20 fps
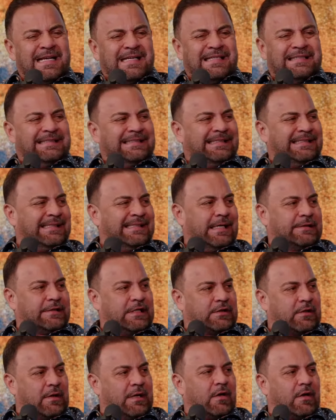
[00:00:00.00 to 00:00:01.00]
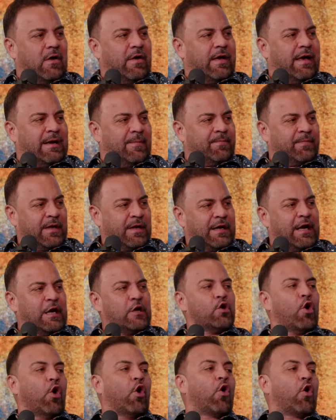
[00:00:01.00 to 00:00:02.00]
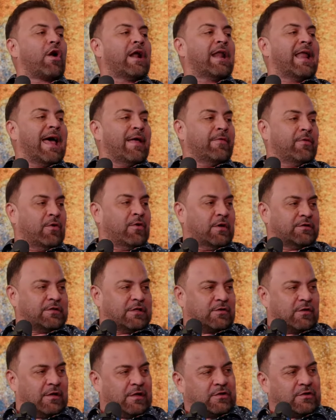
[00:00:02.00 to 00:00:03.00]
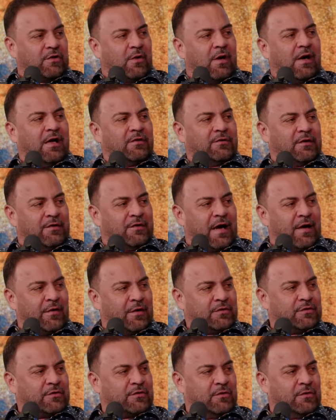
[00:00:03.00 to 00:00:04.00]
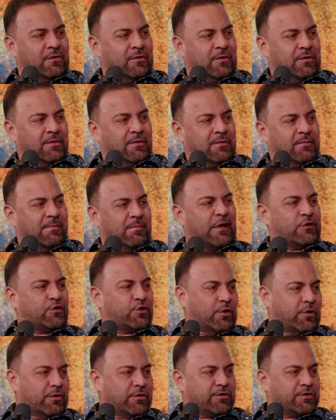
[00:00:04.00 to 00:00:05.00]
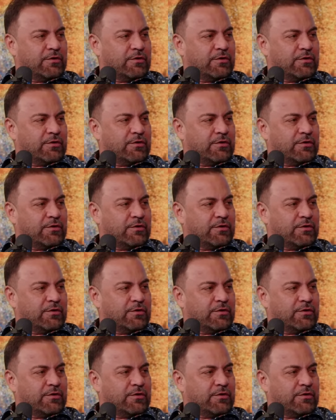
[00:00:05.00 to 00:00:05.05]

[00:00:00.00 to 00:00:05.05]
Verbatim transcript: uh, I'm just going to go ahead and in Orlando, I'm just going to sell $100 to my church.